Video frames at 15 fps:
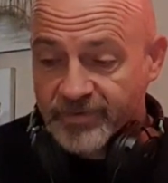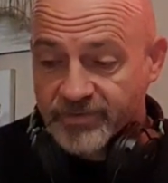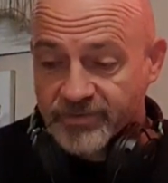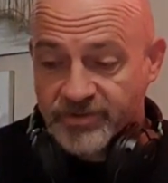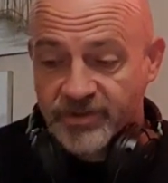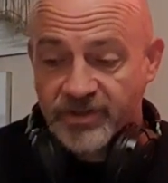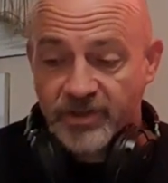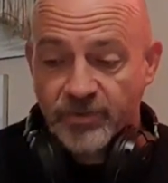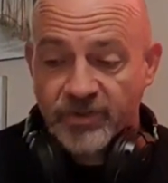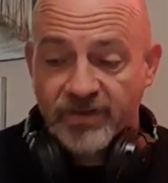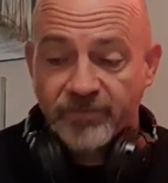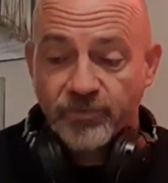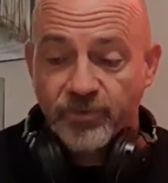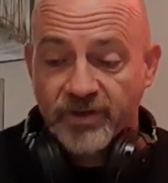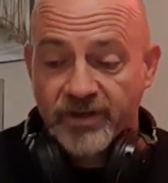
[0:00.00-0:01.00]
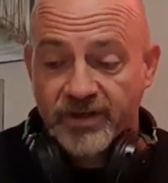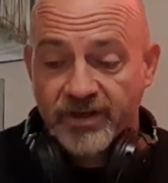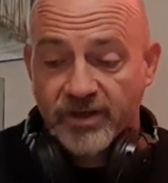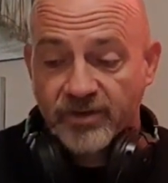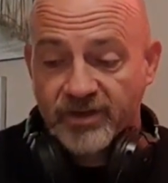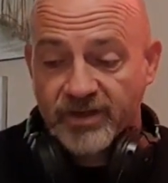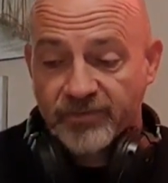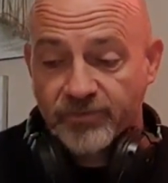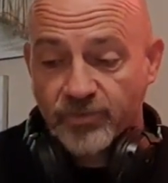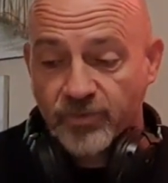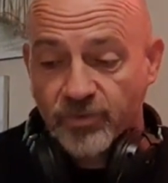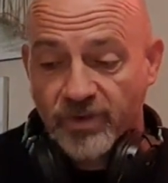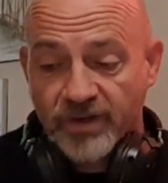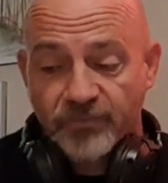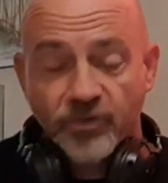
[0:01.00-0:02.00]
See No Evil, Hear No
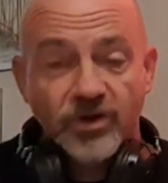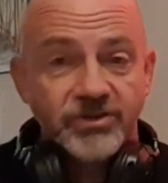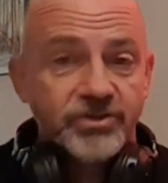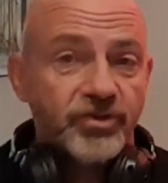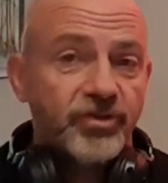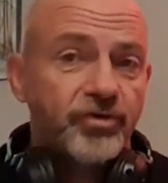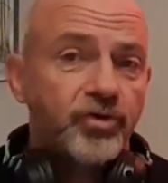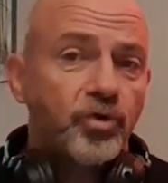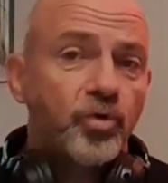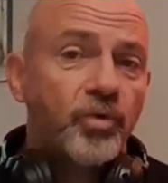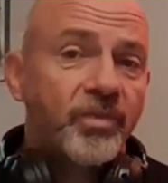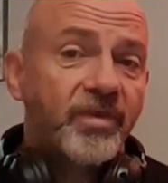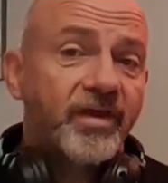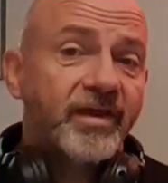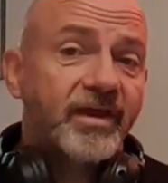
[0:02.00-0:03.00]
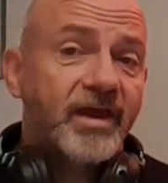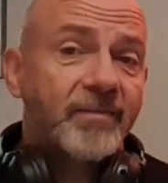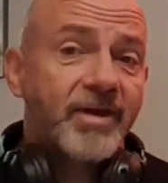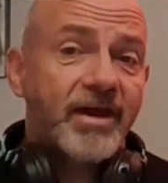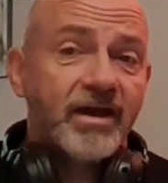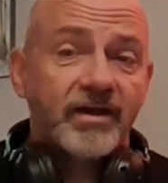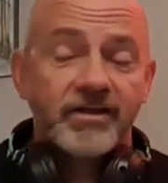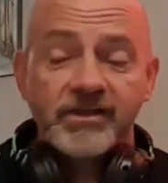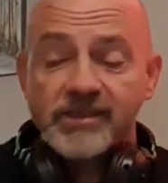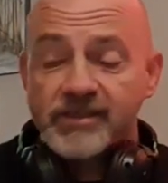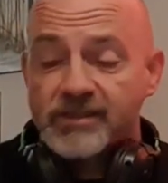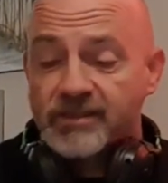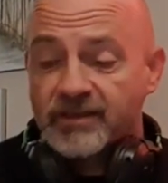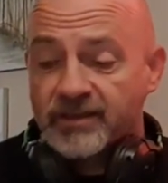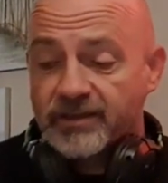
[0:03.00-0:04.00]
Evil, and Rise to the Call when they came out.
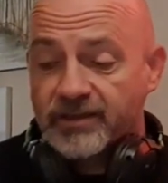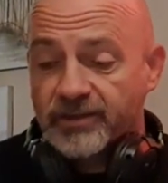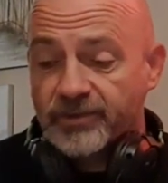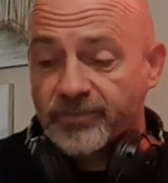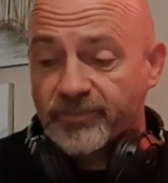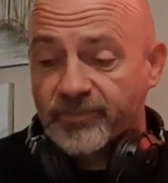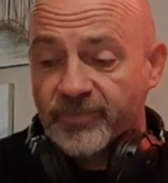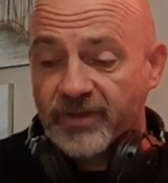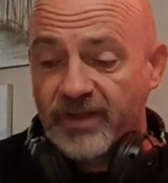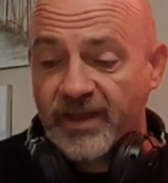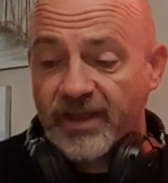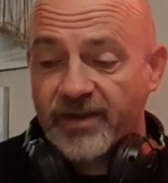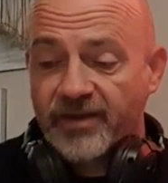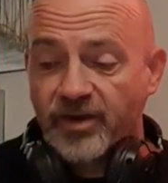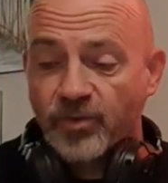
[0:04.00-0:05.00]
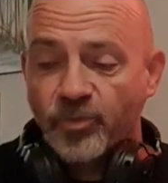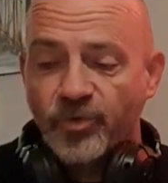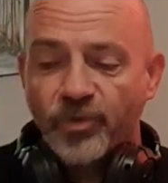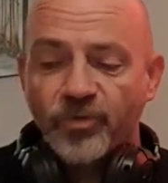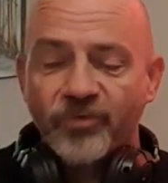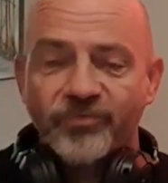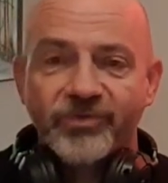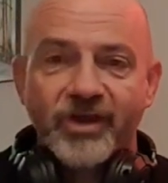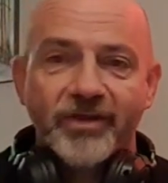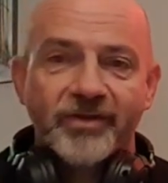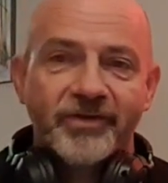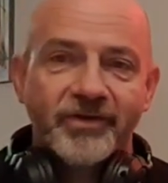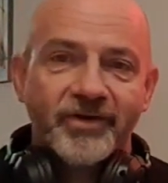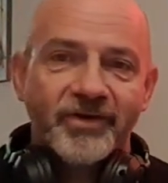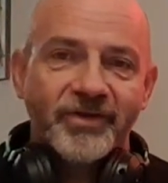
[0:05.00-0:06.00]
And I will have
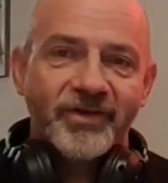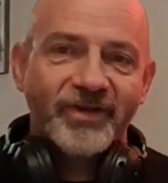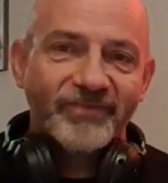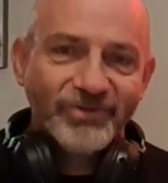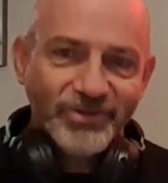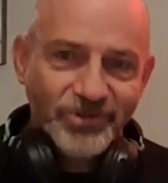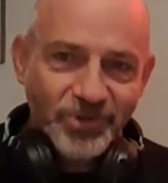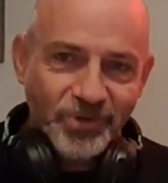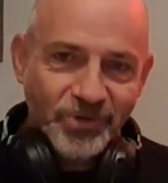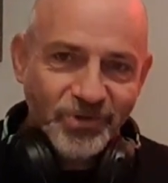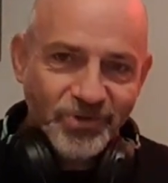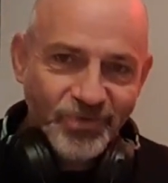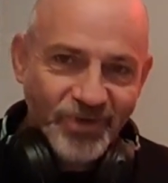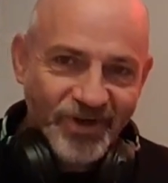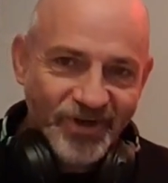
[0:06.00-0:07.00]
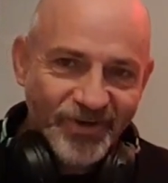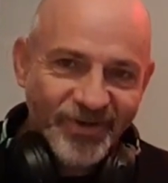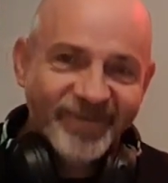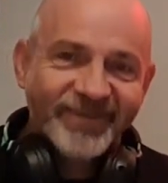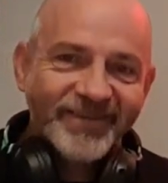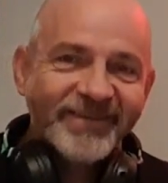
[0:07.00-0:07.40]
done another song as well,